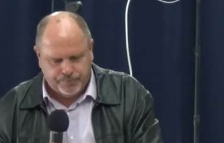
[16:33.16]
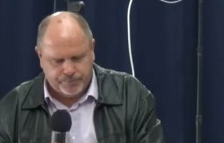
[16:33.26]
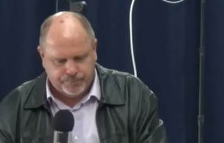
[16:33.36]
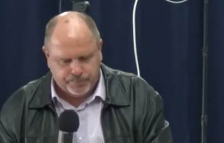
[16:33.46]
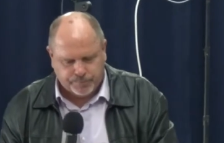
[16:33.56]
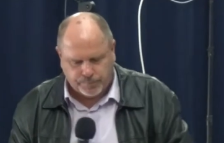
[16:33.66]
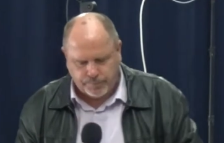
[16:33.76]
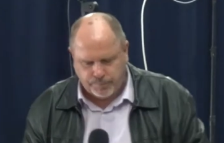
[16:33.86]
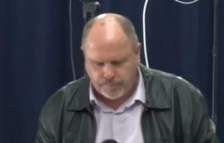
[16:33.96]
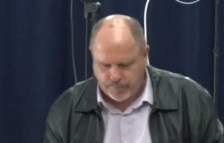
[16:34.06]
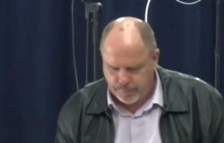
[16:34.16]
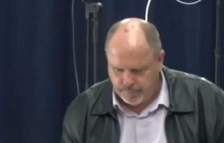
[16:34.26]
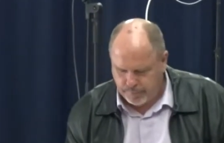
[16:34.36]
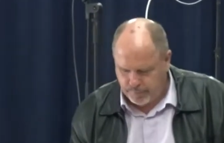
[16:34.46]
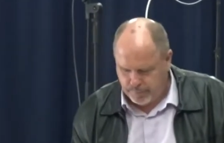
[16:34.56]

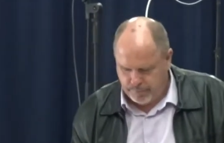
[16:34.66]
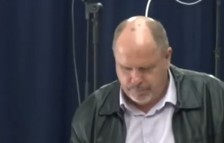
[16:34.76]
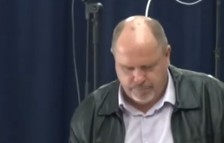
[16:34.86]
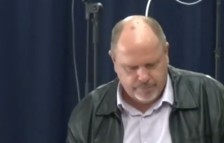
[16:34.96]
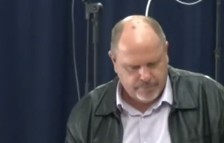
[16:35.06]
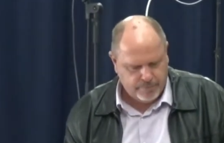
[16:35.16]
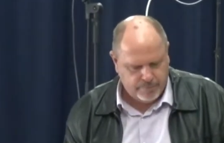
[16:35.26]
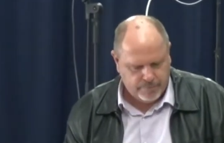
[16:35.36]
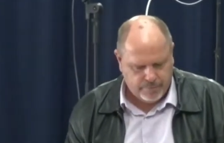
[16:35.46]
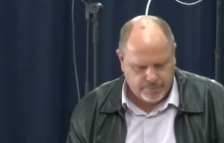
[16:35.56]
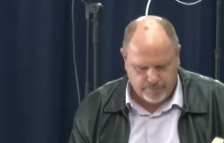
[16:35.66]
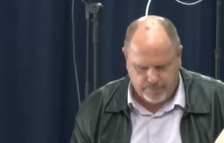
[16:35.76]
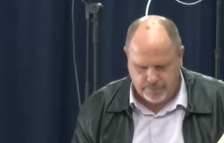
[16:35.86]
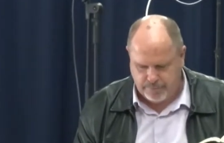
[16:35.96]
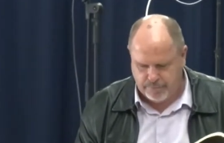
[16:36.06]

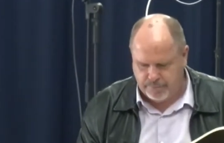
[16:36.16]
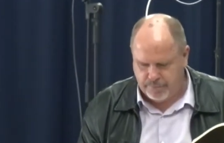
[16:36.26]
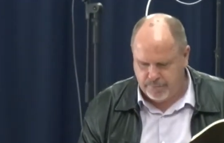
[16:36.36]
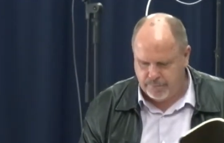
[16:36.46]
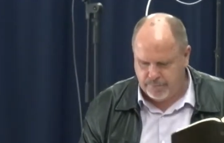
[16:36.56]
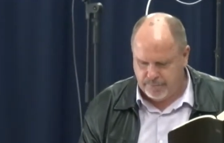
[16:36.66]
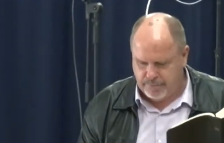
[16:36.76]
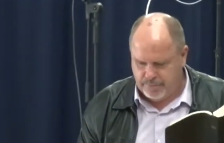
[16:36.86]
Nothing is said.